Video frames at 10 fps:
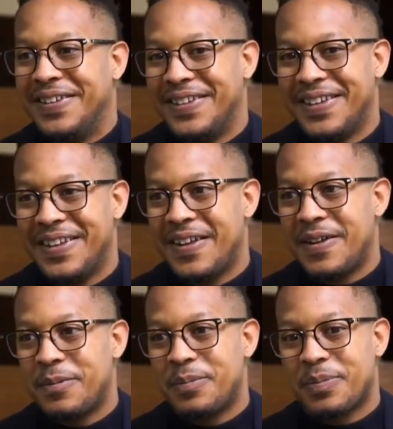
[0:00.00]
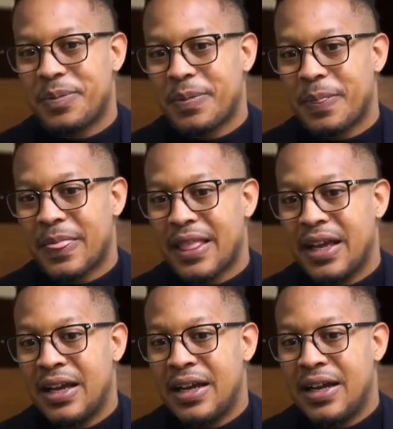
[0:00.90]

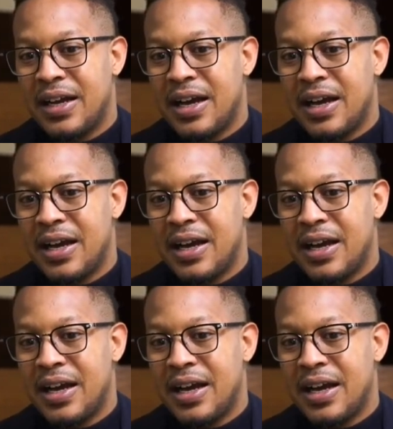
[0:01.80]
Mm-hmm.